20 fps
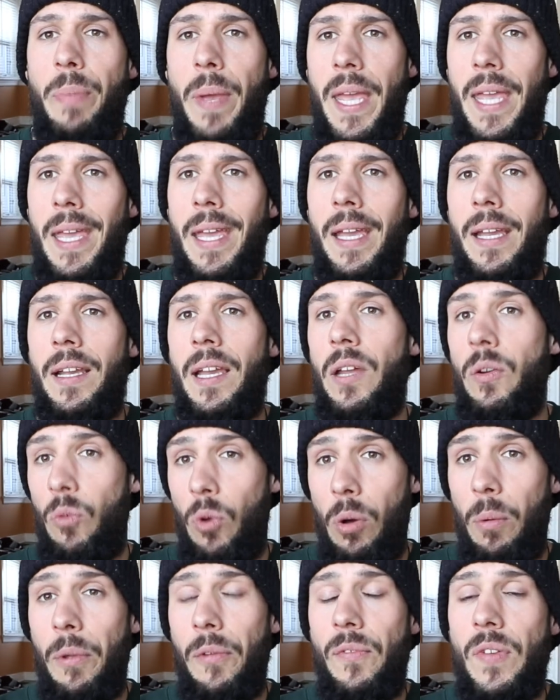paying
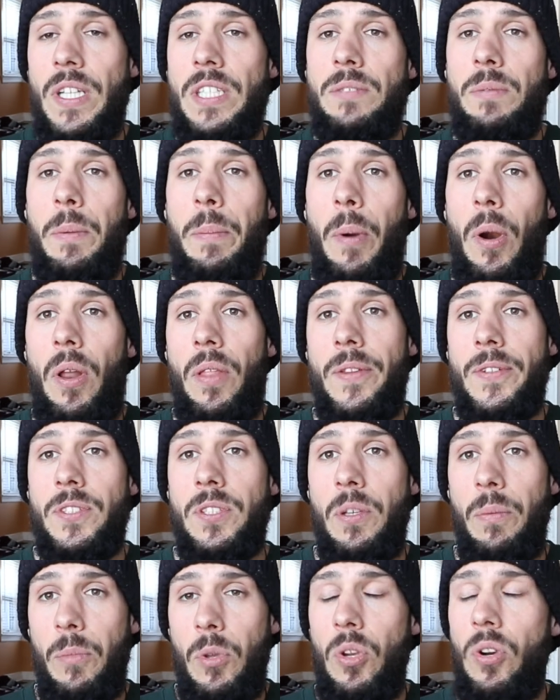enrollment fees to be part of
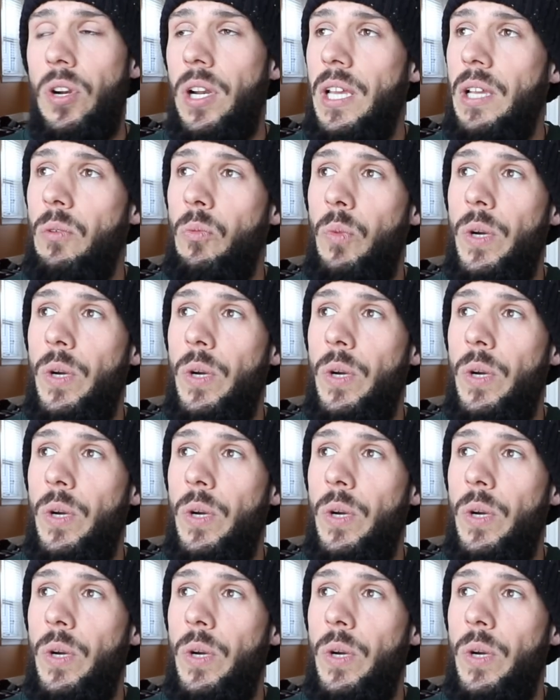this community.